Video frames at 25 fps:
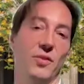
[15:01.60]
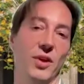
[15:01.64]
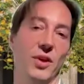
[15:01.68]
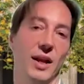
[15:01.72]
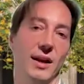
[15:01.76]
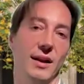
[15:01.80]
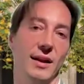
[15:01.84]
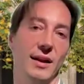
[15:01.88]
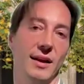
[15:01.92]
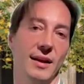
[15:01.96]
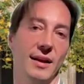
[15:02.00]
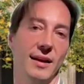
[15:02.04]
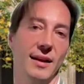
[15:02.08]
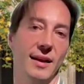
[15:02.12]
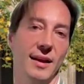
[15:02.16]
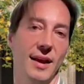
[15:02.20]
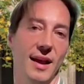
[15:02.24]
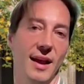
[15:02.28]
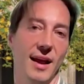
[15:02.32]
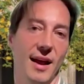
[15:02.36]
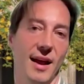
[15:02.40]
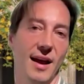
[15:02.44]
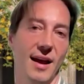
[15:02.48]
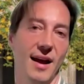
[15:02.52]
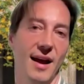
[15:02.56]
of it.
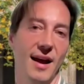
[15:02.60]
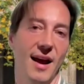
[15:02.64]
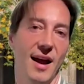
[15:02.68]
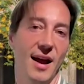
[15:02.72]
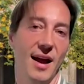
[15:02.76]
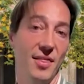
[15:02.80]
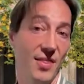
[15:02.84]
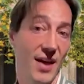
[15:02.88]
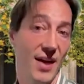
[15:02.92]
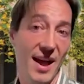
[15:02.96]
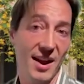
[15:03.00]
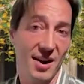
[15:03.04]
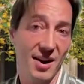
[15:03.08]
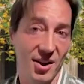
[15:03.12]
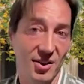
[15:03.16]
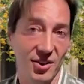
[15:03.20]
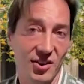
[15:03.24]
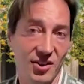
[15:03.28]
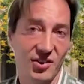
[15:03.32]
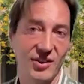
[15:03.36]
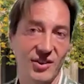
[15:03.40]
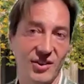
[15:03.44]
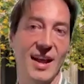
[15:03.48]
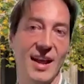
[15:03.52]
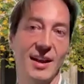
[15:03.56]
Uh, and that
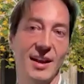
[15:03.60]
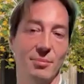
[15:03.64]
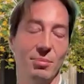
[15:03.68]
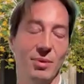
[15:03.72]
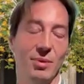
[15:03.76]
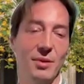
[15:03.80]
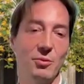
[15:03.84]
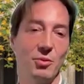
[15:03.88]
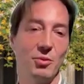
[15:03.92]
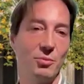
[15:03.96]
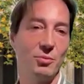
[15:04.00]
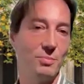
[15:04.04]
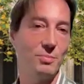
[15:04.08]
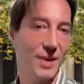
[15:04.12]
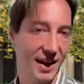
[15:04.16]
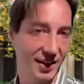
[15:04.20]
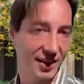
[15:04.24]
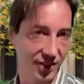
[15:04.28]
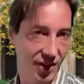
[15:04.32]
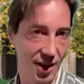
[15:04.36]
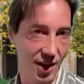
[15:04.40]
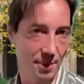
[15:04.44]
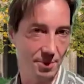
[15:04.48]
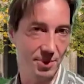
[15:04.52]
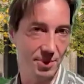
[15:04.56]
understandably was
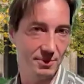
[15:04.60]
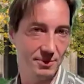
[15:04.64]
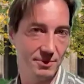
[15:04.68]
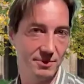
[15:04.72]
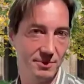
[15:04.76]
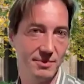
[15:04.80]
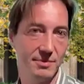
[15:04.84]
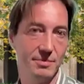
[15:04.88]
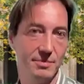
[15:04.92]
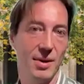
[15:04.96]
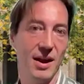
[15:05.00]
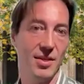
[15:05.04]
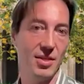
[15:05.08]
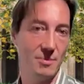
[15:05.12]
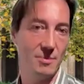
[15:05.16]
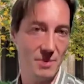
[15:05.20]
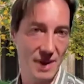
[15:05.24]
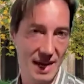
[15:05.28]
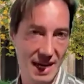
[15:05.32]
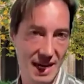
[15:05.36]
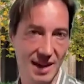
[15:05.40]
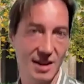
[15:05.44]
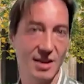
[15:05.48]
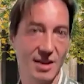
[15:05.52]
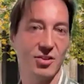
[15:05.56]
picked up by the
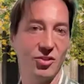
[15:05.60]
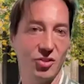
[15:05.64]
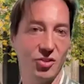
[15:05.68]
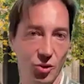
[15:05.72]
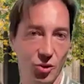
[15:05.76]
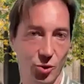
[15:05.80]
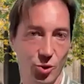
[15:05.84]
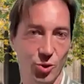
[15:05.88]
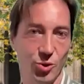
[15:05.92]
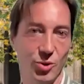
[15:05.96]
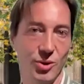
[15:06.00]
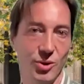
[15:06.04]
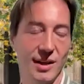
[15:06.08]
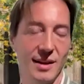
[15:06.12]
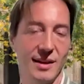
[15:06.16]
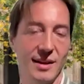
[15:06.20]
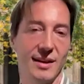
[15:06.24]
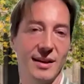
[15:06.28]
media too.